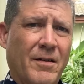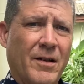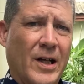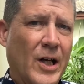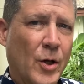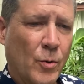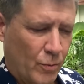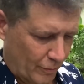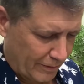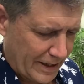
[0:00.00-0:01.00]
You
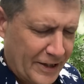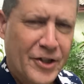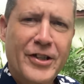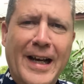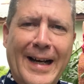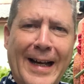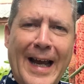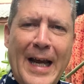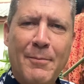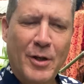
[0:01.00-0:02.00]
know, it just kind of
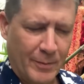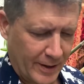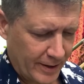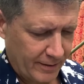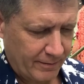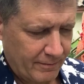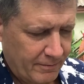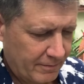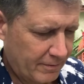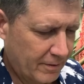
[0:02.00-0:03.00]
came to me.
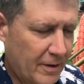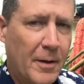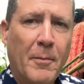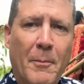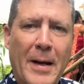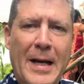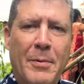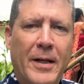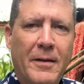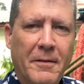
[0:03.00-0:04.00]
Maybe